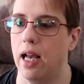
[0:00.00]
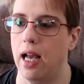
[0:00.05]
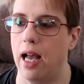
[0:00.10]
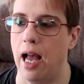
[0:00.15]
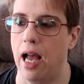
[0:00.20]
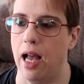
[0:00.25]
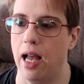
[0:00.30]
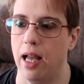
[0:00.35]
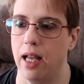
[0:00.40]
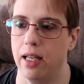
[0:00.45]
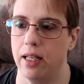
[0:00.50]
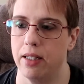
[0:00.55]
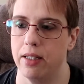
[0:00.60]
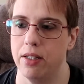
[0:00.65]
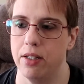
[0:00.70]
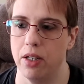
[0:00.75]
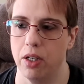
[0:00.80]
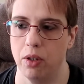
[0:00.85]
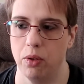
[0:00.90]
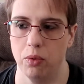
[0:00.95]
I
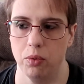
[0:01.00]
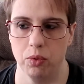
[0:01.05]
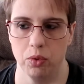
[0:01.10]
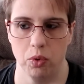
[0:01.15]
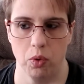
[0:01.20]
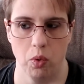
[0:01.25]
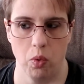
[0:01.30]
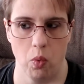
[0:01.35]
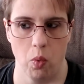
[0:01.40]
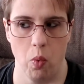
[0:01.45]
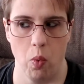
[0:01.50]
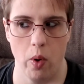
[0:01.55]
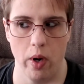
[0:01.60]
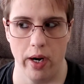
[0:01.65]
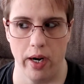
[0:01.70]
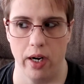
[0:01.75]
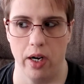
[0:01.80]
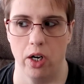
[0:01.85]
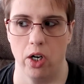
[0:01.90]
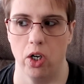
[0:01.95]
don't
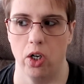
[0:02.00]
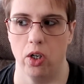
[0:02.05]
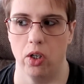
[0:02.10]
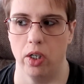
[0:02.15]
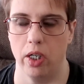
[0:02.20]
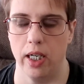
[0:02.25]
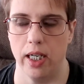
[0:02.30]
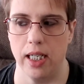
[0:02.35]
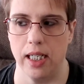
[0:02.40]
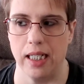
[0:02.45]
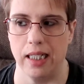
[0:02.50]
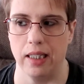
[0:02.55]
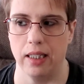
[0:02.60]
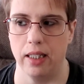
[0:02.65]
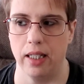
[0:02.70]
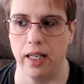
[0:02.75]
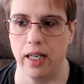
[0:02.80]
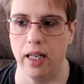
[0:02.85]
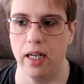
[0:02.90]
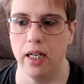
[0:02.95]
wear
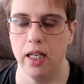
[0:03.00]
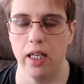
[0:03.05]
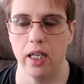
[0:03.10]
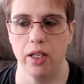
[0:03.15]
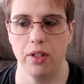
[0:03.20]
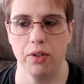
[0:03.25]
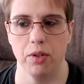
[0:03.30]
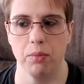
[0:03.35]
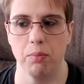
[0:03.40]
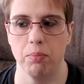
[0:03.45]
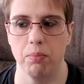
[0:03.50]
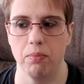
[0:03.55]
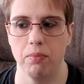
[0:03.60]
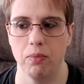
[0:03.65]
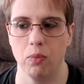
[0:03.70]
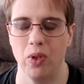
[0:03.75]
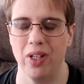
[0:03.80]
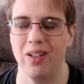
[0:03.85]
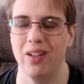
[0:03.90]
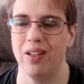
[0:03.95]
any other,
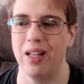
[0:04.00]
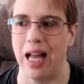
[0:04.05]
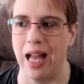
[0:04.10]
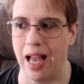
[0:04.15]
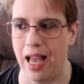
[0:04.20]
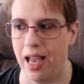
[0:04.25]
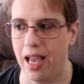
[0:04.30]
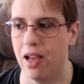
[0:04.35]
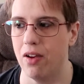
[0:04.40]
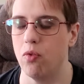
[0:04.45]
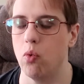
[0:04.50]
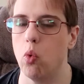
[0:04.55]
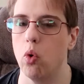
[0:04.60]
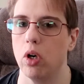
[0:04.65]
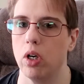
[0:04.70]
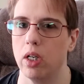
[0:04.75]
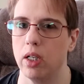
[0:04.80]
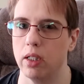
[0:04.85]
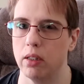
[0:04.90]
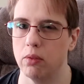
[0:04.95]
well, I have
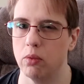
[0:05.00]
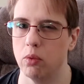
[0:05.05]
worn